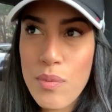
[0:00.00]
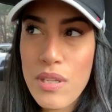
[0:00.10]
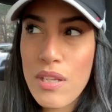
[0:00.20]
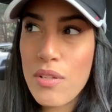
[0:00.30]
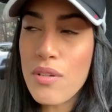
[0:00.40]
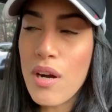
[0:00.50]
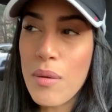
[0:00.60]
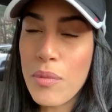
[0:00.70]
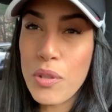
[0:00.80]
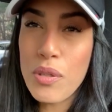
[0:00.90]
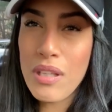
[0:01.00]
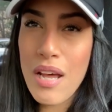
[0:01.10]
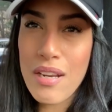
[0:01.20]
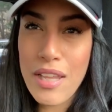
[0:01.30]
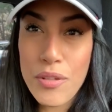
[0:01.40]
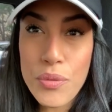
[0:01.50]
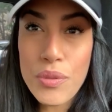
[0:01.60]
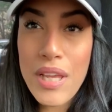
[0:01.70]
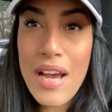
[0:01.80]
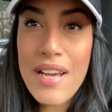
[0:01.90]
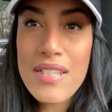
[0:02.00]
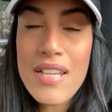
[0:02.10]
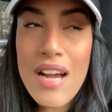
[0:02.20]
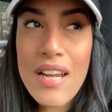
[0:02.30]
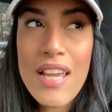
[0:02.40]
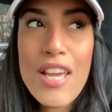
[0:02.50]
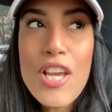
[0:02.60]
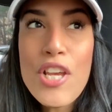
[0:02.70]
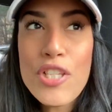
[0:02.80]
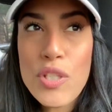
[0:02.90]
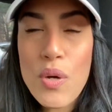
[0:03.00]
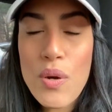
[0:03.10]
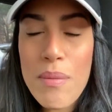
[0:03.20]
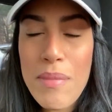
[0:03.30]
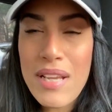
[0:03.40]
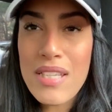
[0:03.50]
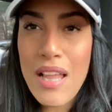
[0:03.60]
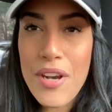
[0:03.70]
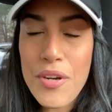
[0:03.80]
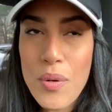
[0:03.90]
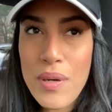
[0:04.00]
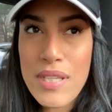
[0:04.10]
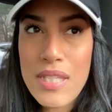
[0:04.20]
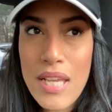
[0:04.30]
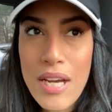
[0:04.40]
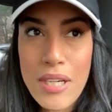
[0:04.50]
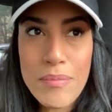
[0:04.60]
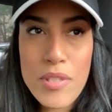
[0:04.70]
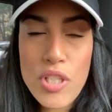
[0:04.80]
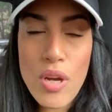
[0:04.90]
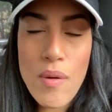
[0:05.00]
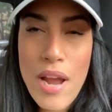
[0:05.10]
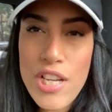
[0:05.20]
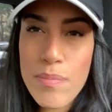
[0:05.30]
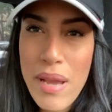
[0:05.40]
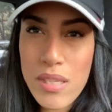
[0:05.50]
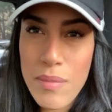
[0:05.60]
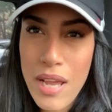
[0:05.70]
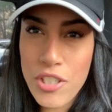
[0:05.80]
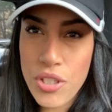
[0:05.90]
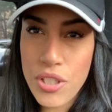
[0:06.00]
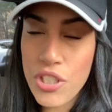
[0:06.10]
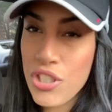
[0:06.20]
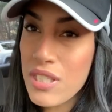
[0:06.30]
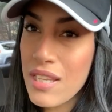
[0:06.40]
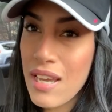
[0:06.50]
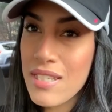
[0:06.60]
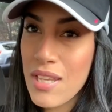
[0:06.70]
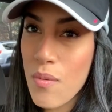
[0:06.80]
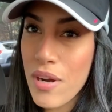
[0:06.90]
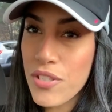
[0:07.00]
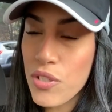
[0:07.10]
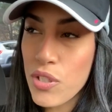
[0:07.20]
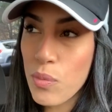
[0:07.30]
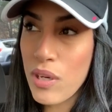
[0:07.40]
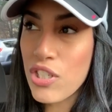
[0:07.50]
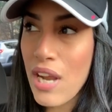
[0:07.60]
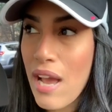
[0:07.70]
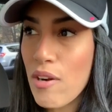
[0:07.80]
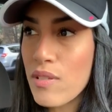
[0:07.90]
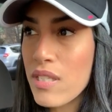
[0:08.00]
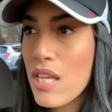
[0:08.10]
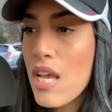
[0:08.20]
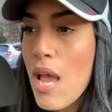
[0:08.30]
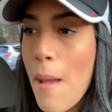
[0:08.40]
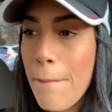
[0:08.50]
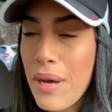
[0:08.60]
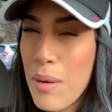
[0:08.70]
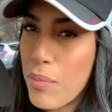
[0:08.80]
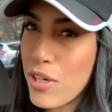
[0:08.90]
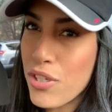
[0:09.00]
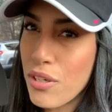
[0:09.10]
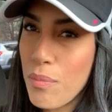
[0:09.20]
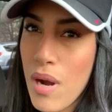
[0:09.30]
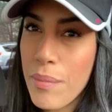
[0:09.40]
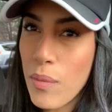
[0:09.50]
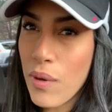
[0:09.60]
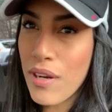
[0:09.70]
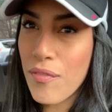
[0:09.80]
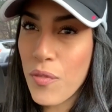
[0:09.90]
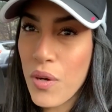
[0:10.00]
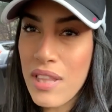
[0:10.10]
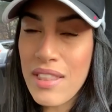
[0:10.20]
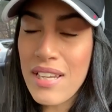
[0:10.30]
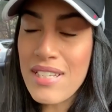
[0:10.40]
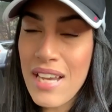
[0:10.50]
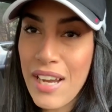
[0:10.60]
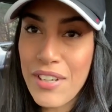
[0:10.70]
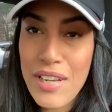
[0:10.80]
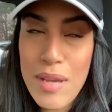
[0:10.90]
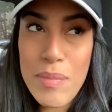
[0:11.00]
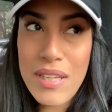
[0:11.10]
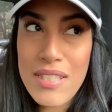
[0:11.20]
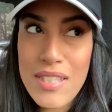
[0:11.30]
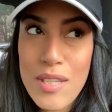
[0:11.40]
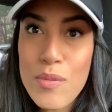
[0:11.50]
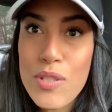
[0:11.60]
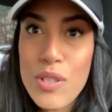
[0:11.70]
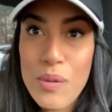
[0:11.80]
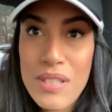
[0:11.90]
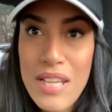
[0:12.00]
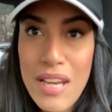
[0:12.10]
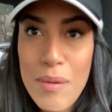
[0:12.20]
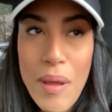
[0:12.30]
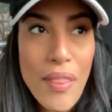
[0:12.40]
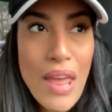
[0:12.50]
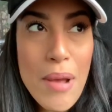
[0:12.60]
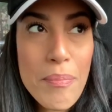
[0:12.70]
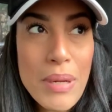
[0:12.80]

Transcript: We glued a lot of like googly eyes on it, so it makes a lot of noise. So I just packed him an extra shirt just in case he wanted to switch out, but I'm pretty sure he'll probably wear it for the entire day because he was so excited about that.